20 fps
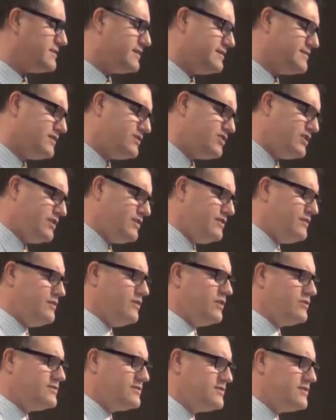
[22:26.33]
says that she
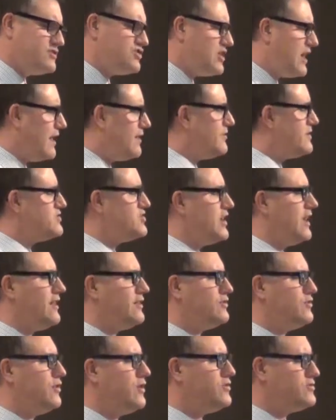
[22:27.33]
nurses the
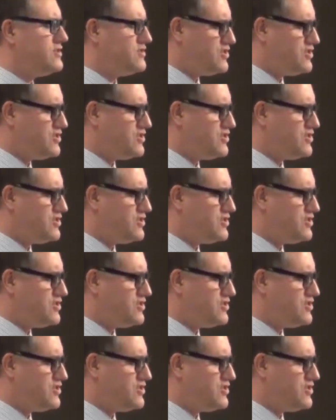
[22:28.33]
child grows,